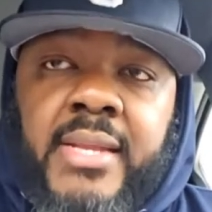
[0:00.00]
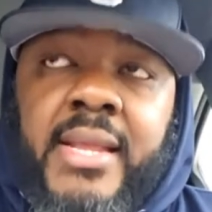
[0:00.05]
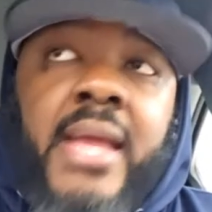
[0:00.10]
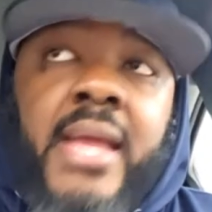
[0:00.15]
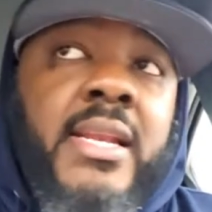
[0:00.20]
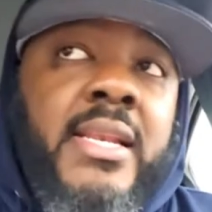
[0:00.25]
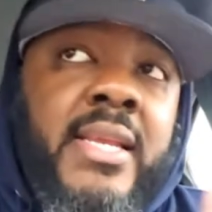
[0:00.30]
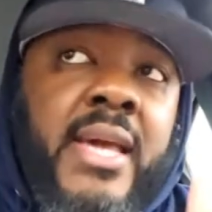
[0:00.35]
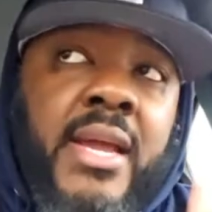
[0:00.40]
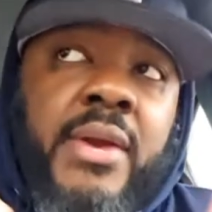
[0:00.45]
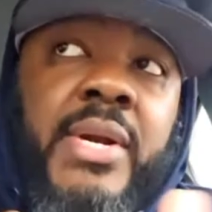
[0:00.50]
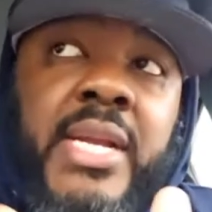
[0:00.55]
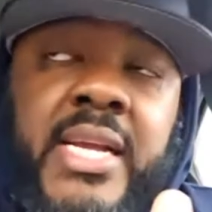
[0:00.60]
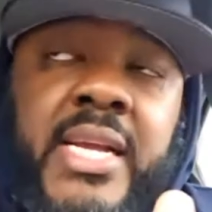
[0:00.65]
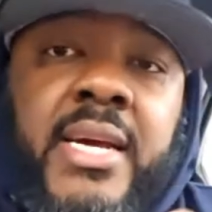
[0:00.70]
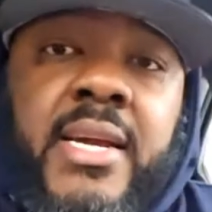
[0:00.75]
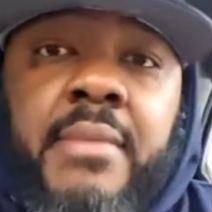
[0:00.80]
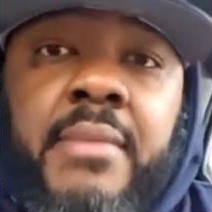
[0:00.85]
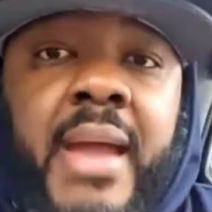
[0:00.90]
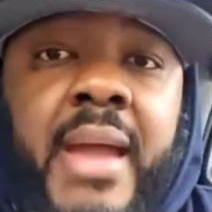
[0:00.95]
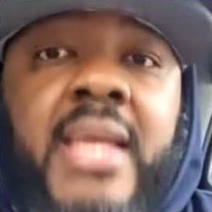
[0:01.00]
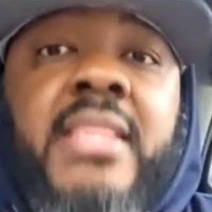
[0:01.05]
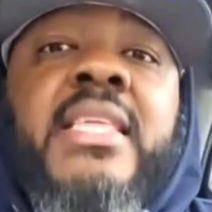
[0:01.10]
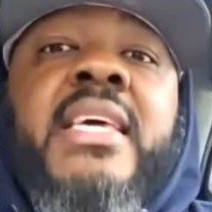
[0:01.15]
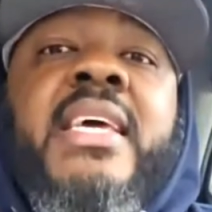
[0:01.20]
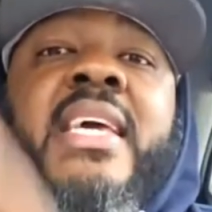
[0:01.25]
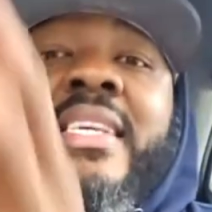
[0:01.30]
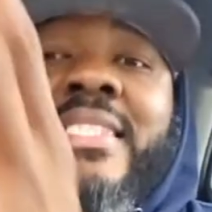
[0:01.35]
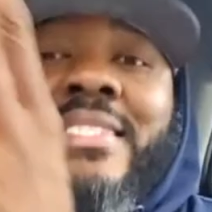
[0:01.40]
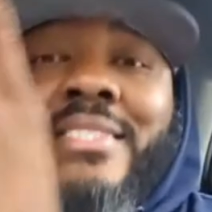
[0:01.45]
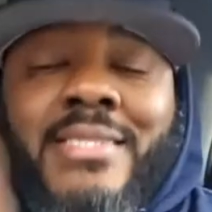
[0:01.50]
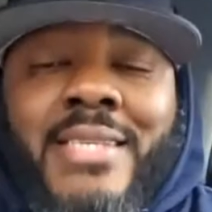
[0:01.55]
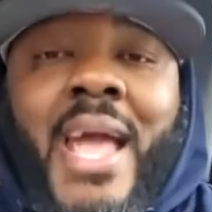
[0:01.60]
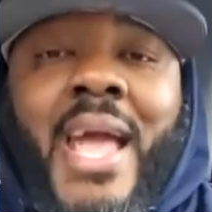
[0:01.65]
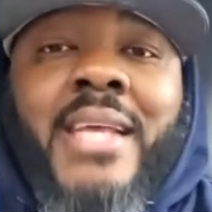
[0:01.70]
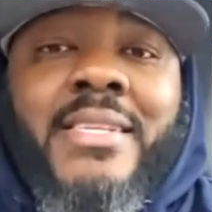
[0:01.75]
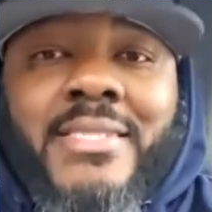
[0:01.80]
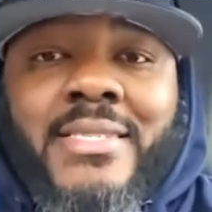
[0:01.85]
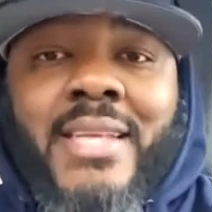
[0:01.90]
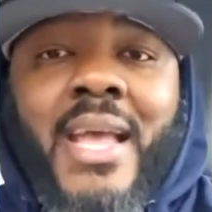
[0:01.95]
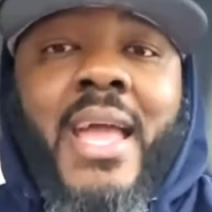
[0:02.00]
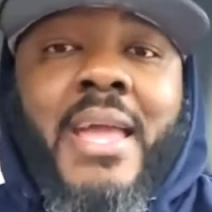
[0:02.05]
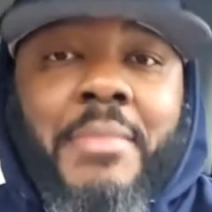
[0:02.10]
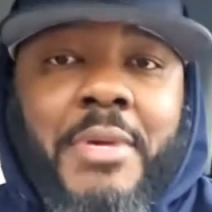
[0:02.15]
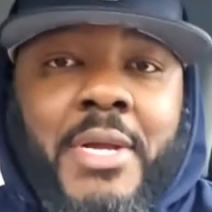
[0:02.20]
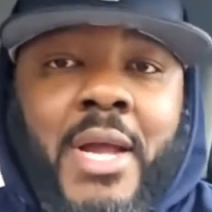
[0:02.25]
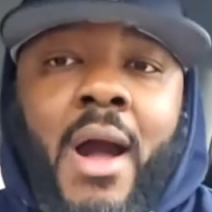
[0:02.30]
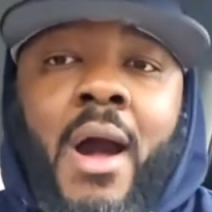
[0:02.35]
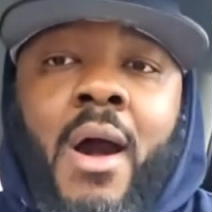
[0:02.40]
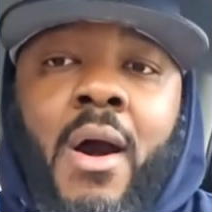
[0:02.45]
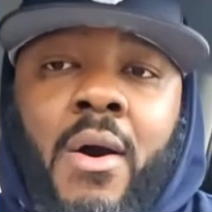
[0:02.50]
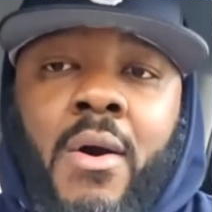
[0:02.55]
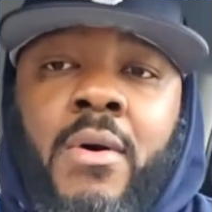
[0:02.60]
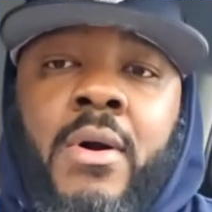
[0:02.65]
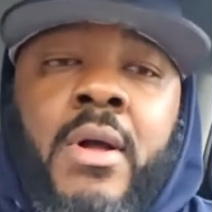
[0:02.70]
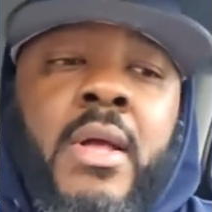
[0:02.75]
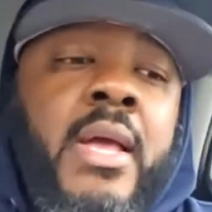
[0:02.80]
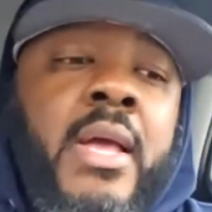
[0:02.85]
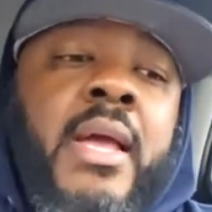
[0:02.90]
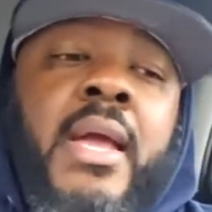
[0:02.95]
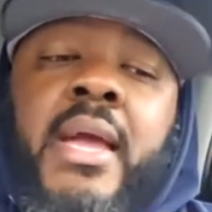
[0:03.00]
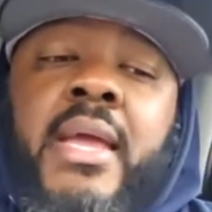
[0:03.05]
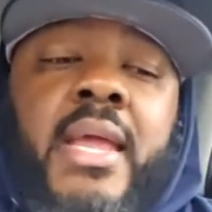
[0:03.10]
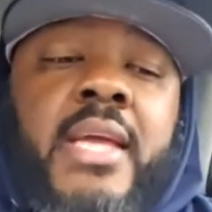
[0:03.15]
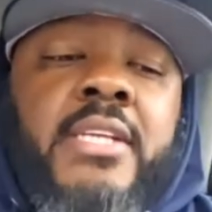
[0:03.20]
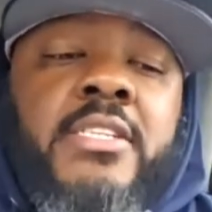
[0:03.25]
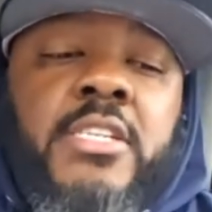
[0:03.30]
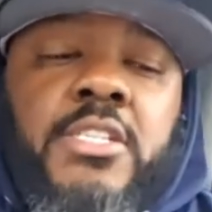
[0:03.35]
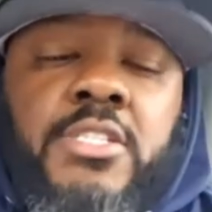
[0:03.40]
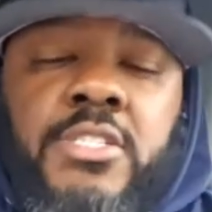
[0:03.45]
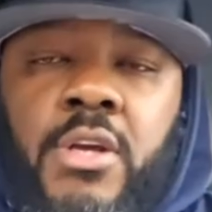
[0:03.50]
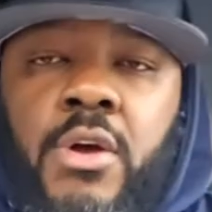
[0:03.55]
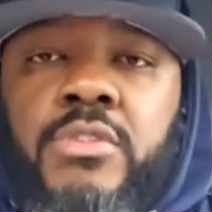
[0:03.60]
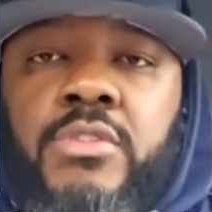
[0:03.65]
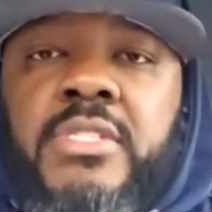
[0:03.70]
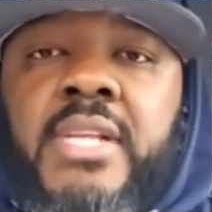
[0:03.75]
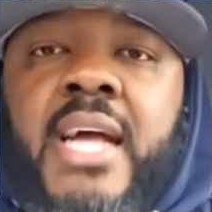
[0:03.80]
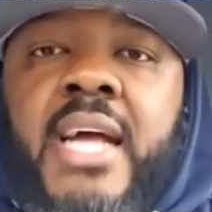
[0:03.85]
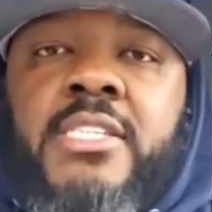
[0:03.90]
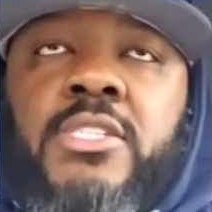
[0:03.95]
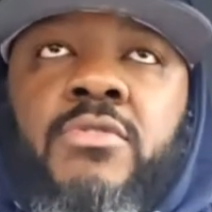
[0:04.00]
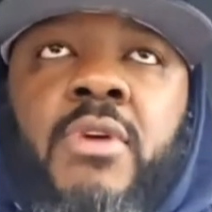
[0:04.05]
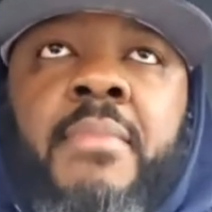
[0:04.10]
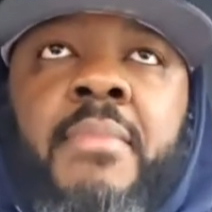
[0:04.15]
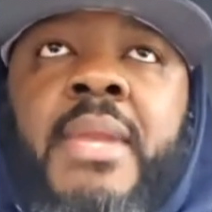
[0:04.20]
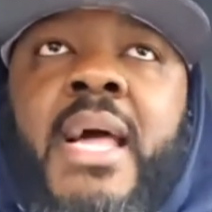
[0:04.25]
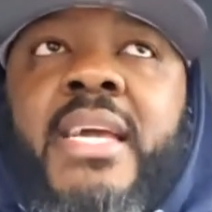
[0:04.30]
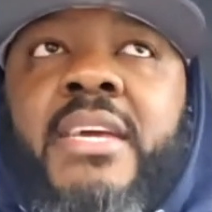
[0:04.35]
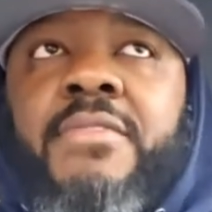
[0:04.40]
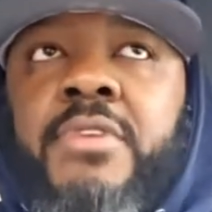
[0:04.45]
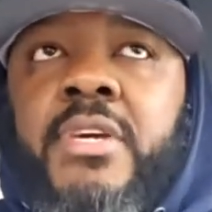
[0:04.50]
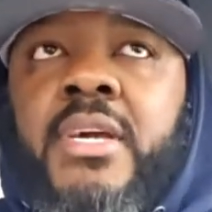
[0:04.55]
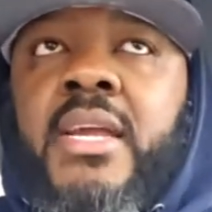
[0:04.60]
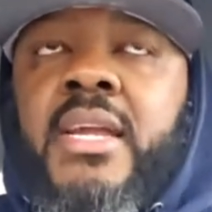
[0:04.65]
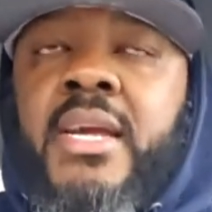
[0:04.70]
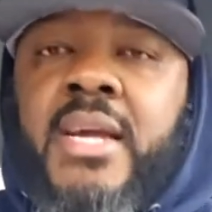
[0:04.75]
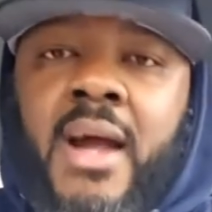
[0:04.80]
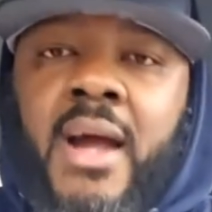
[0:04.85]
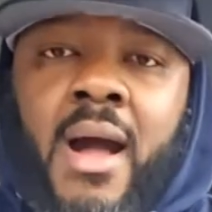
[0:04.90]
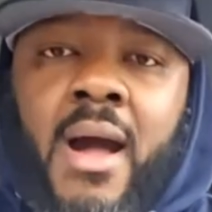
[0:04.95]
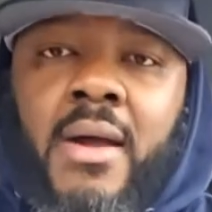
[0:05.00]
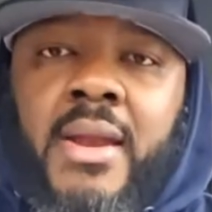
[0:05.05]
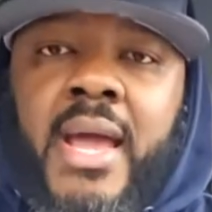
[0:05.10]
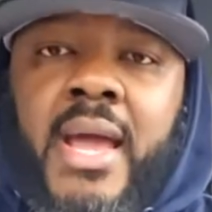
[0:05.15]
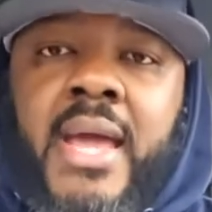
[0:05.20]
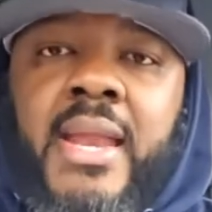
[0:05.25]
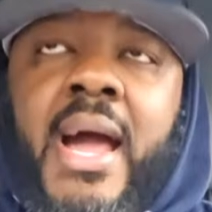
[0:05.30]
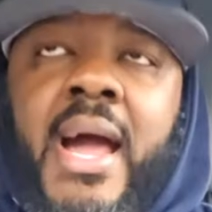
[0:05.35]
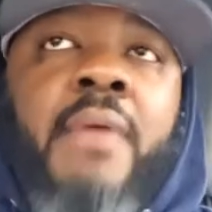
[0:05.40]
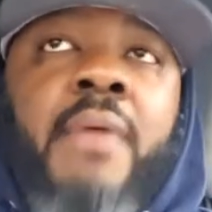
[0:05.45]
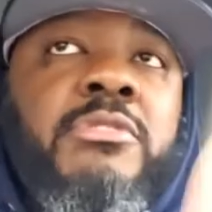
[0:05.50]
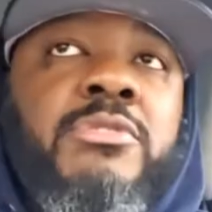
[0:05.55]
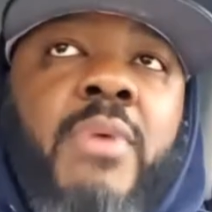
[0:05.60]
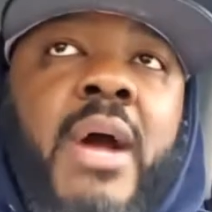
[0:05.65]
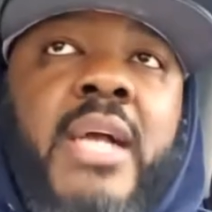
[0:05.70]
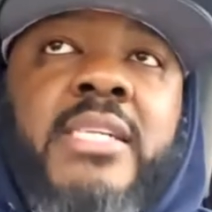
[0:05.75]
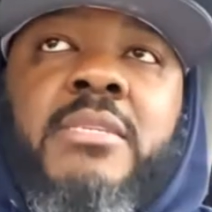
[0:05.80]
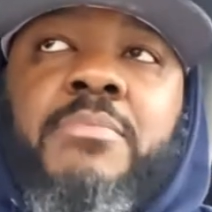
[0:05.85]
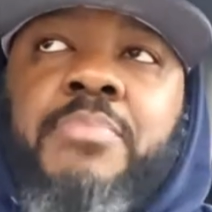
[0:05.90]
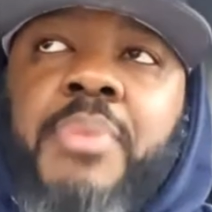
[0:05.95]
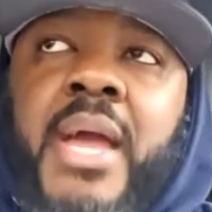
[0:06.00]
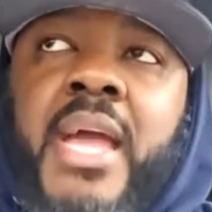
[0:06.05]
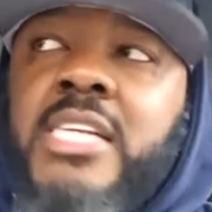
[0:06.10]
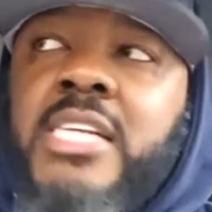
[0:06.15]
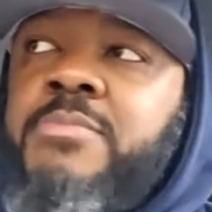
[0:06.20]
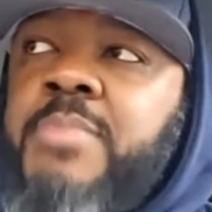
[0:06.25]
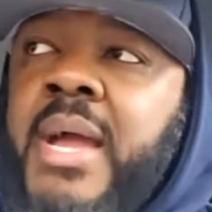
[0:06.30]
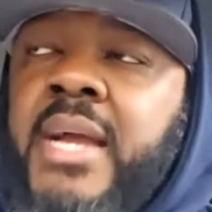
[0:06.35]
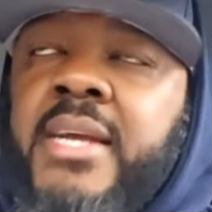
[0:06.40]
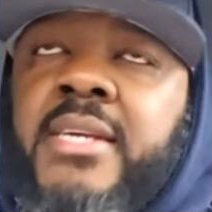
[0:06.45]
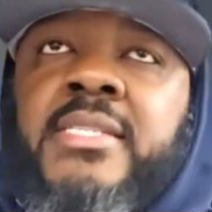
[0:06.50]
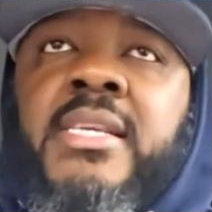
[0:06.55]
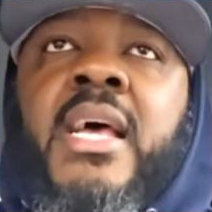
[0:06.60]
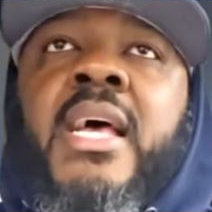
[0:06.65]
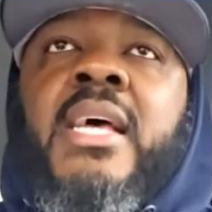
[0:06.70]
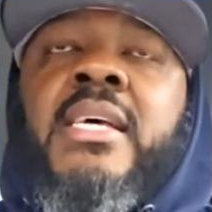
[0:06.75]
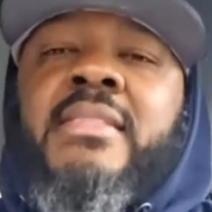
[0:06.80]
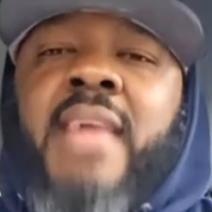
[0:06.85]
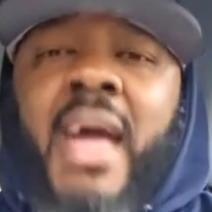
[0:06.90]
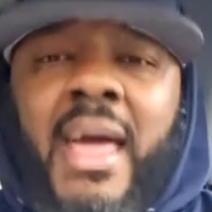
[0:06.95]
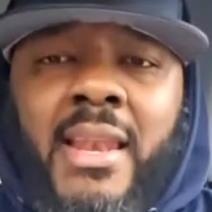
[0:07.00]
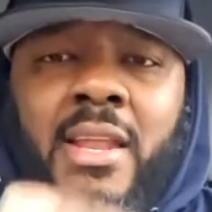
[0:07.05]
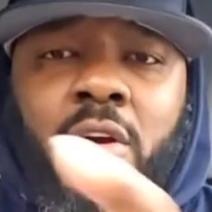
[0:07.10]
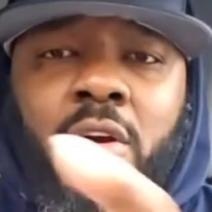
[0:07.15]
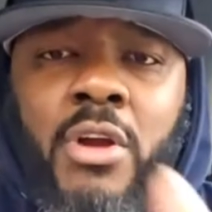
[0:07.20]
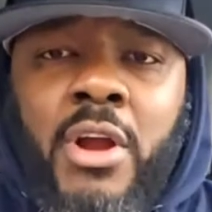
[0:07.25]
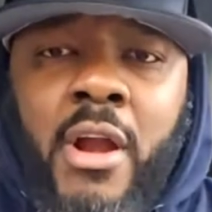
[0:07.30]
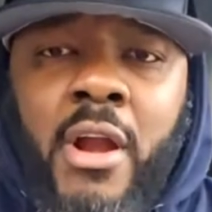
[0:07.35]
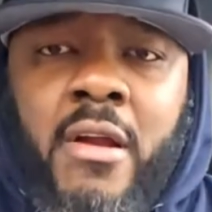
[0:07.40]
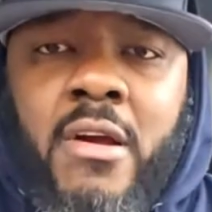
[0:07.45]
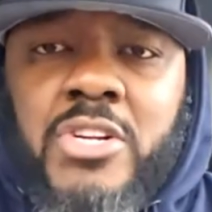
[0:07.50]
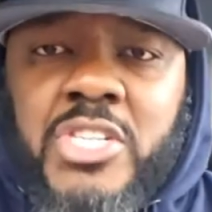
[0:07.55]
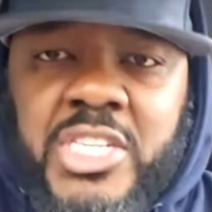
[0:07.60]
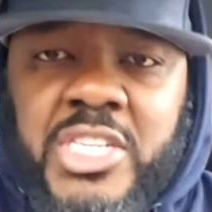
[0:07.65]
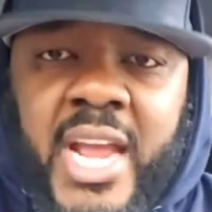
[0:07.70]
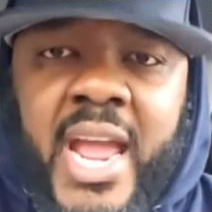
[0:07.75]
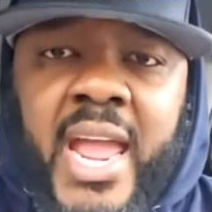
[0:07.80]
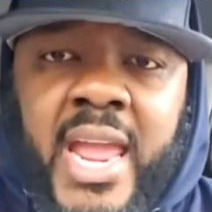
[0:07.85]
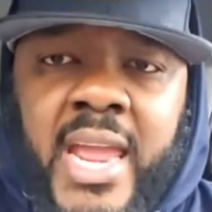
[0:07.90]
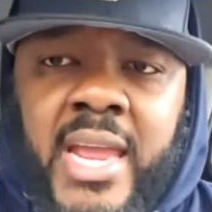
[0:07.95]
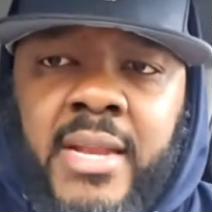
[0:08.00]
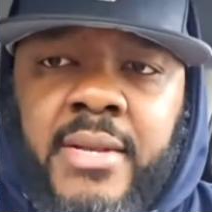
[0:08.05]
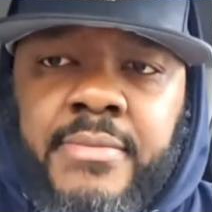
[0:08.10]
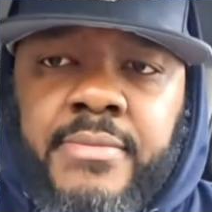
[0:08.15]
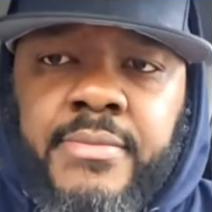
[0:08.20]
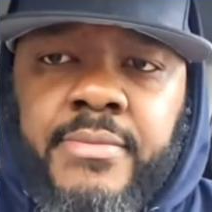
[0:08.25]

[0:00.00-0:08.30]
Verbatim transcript: They literally could have made the exact same call, and they just chose not to. I'm like, if you're gonna call that, I was watching Paige Bueckers. That little girl Shane